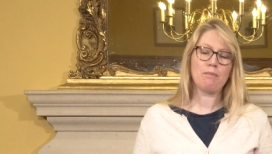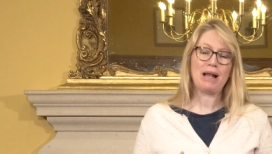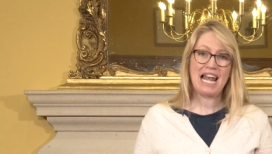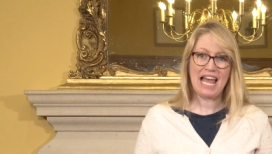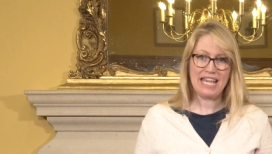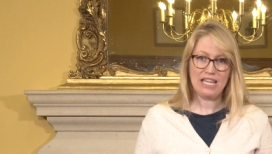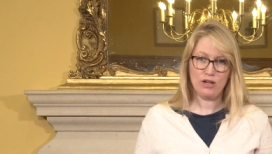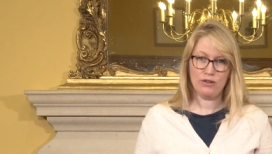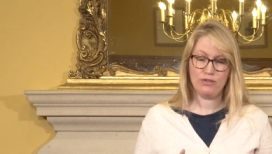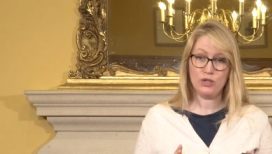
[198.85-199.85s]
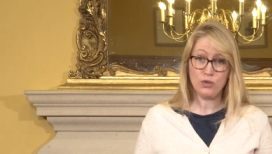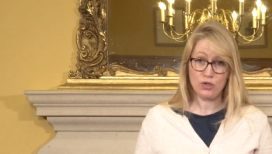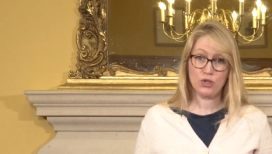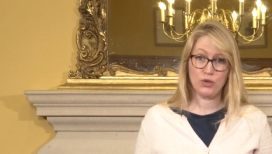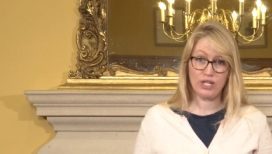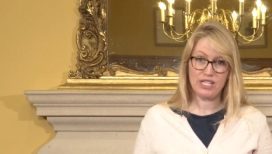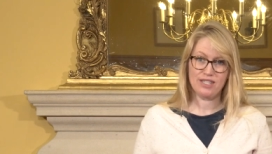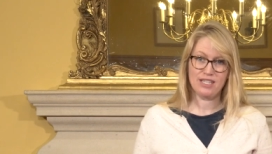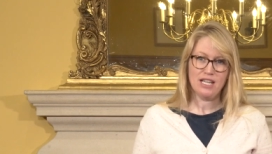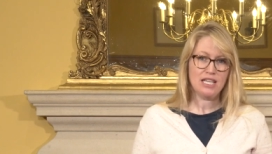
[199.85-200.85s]
play of your
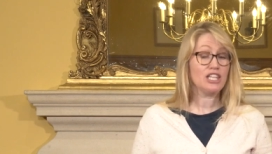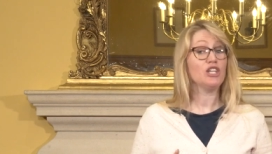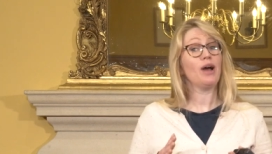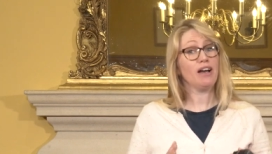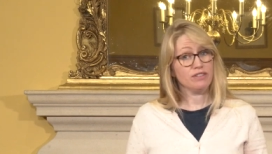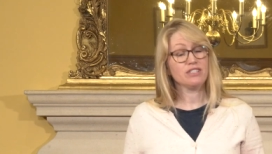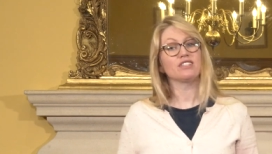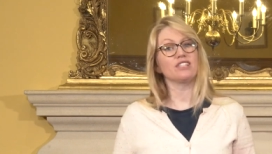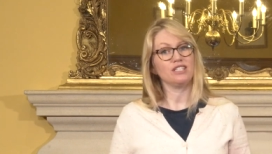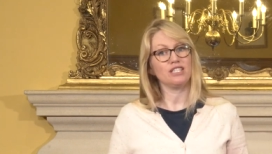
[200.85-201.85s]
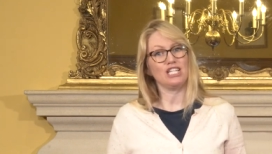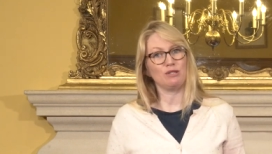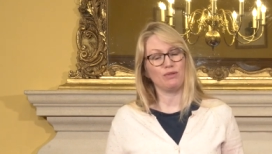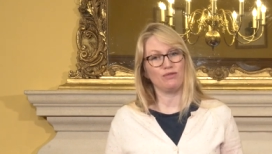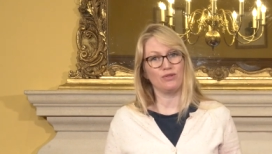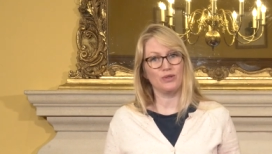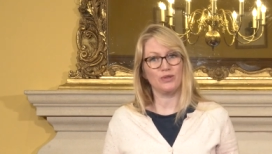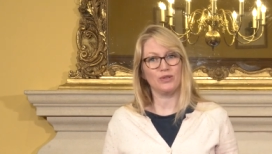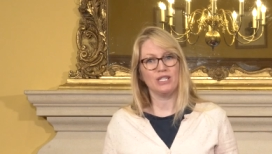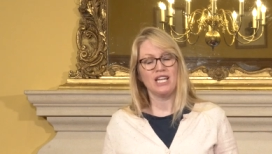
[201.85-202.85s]
choice that you haven't studied before,